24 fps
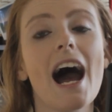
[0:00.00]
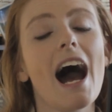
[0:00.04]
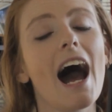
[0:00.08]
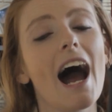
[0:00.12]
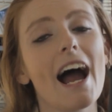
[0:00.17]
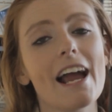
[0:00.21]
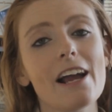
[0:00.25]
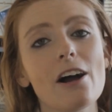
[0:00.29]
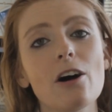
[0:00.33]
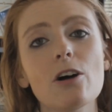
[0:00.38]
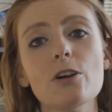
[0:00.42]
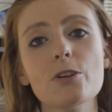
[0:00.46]

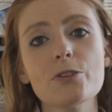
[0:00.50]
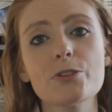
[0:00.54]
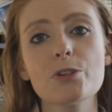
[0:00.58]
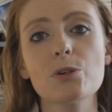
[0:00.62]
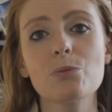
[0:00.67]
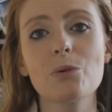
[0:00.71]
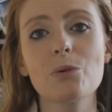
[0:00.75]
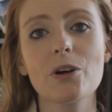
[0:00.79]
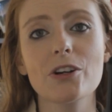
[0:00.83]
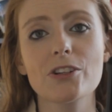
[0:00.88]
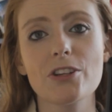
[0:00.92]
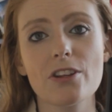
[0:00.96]
I also
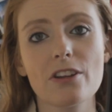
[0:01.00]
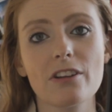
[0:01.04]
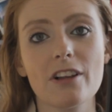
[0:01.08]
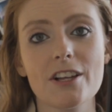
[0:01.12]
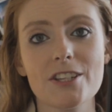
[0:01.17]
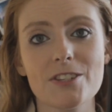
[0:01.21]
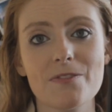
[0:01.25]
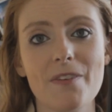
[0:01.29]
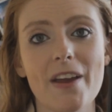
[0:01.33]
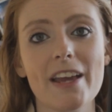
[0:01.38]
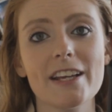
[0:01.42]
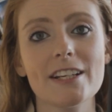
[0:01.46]
worked in the
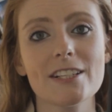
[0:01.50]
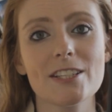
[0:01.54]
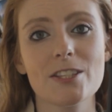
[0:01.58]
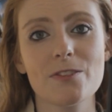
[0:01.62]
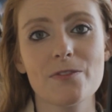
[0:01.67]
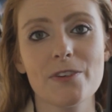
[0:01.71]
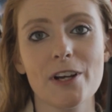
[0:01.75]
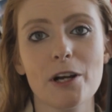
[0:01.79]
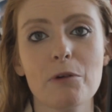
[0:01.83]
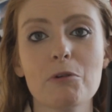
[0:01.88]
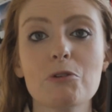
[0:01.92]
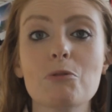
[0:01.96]
Las Vegas
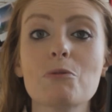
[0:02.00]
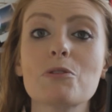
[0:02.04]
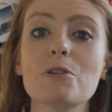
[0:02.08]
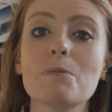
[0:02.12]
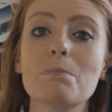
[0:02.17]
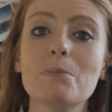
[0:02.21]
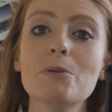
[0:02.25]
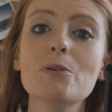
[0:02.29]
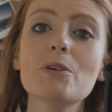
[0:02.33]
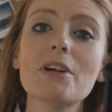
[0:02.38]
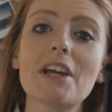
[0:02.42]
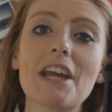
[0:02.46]
Sphere, which was a
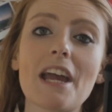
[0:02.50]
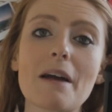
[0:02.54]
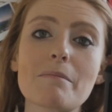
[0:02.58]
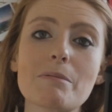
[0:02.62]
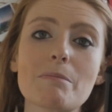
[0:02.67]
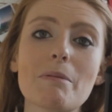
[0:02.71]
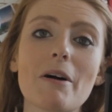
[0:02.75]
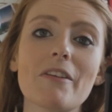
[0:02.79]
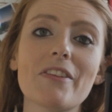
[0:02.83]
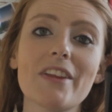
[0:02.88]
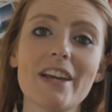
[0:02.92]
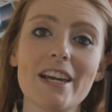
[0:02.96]
boot camp
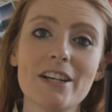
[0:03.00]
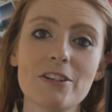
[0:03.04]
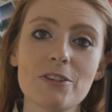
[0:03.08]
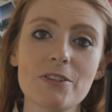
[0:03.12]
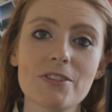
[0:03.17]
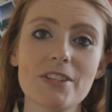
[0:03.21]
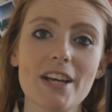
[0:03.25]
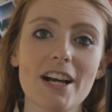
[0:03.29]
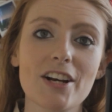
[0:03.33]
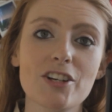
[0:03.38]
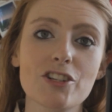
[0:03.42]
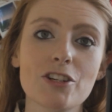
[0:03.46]
about the
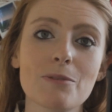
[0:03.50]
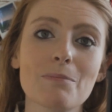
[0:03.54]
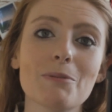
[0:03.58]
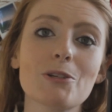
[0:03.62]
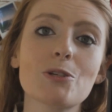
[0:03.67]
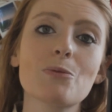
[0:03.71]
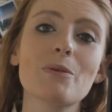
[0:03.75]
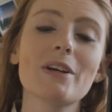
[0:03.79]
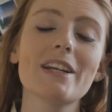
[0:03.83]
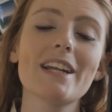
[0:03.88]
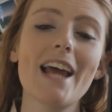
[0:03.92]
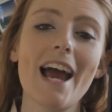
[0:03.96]
intersection
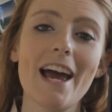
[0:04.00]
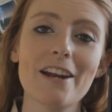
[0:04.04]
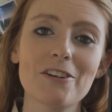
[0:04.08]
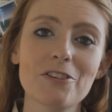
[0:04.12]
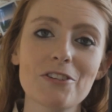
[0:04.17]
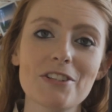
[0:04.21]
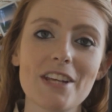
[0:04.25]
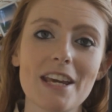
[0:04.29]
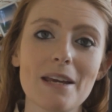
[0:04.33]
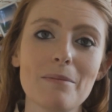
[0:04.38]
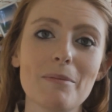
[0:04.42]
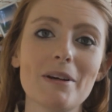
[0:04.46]
between
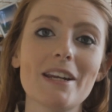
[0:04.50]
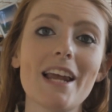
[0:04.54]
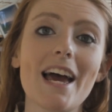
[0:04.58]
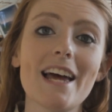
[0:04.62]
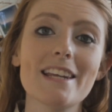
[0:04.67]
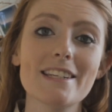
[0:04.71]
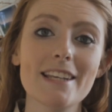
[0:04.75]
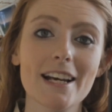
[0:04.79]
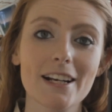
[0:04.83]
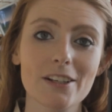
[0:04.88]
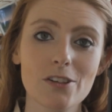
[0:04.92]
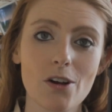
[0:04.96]
entertainment
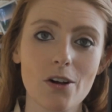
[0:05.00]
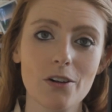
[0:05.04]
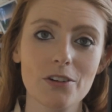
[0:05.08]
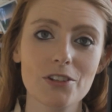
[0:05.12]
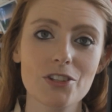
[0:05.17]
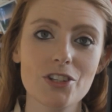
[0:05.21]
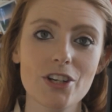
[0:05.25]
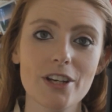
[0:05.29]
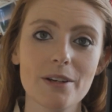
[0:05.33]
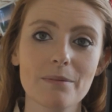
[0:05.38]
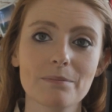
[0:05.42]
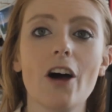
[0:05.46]
and
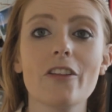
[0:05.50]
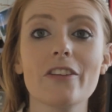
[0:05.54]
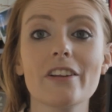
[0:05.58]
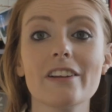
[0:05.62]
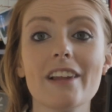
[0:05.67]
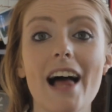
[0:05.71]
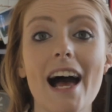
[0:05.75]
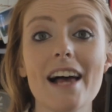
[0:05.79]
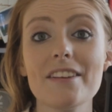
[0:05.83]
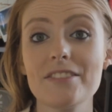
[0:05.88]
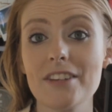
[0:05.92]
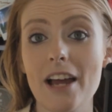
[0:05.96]
technology. On the
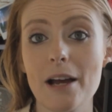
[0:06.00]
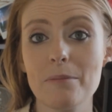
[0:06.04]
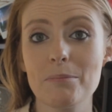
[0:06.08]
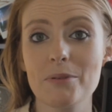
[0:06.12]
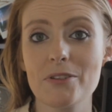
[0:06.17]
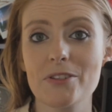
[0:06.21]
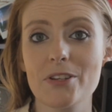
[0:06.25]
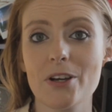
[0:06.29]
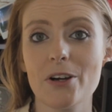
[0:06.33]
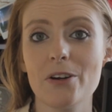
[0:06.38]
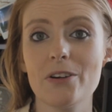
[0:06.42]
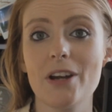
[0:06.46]
last
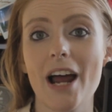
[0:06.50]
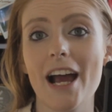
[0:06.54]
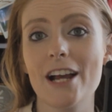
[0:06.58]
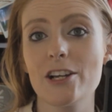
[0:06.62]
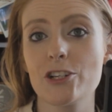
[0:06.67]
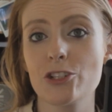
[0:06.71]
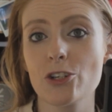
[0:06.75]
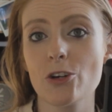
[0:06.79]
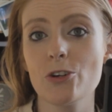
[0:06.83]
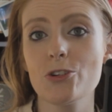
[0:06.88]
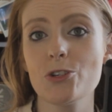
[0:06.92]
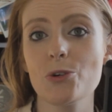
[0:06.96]
episode, I
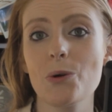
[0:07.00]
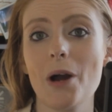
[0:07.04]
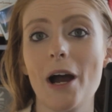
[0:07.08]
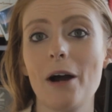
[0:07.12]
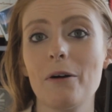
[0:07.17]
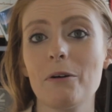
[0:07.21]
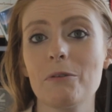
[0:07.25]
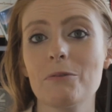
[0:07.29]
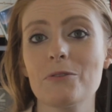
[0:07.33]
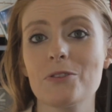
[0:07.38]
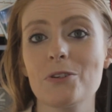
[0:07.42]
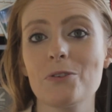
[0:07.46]
showed you
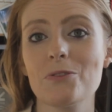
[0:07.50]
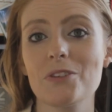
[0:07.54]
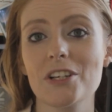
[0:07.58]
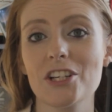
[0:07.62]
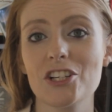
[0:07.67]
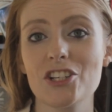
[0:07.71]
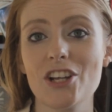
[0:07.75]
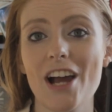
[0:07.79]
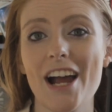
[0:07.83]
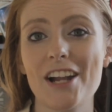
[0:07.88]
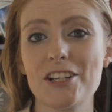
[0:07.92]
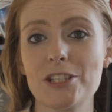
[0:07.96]
how I was using
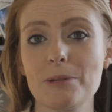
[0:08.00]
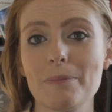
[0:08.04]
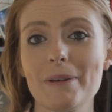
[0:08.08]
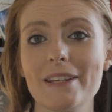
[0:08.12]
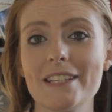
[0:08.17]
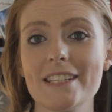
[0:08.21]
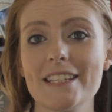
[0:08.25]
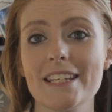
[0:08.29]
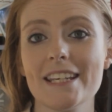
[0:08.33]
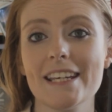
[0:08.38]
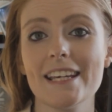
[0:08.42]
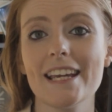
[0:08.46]

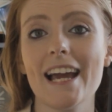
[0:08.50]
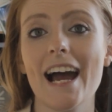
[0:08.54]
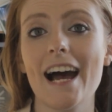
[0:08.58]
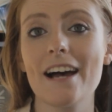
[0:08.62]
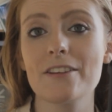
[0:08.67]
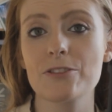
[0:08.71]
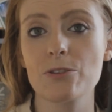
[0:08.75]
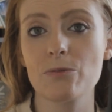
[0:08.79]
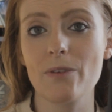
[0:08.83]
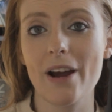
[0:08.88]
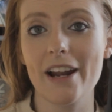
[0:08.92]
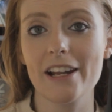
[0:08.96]
ChatGPT
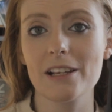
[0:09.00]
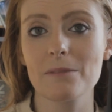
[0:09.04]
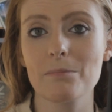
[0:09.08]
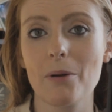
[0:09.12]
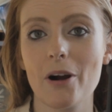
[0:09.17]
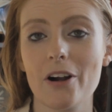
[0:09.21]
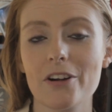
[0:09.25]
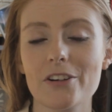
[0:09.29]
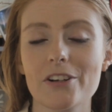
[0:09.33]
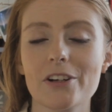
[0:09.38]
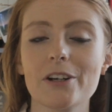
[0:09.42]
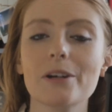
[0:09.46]
as a writing
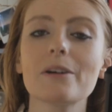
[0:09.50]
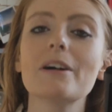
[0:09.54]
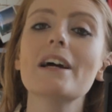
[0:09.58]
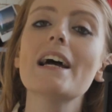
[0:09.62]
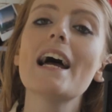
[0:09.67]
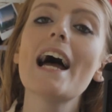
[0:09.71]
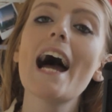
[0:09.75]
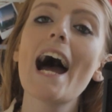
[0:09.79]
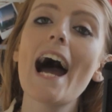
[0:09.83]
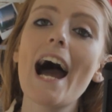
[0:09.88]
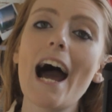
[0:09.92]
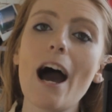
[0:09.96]
partner,
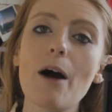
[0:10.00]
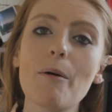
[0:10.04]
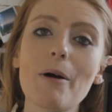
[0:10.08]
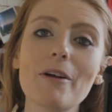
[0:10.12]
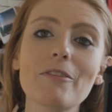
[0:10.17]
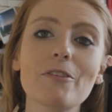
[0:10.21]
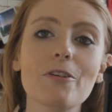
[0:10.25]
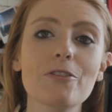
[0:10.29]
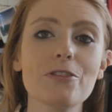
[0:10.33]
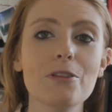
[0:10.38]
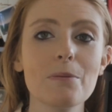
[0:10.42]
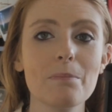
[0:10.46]
how I
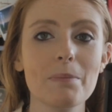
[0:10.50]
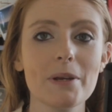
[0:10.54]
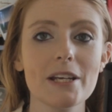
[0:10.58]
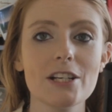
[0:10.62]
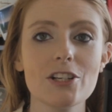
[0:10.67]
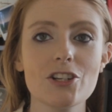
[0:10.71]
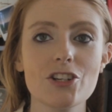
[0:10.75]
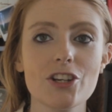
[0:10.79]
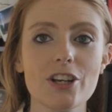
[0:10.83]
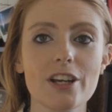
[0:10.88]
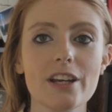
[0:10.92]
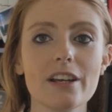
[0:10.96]
wrote the beat
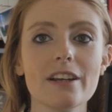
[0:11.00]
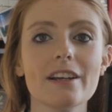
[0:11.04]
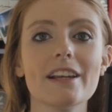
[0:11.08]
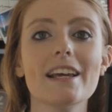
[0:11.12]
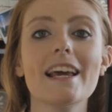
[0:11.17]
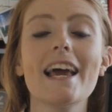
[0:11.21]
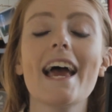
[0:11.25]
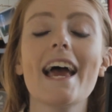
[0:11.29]
sheet,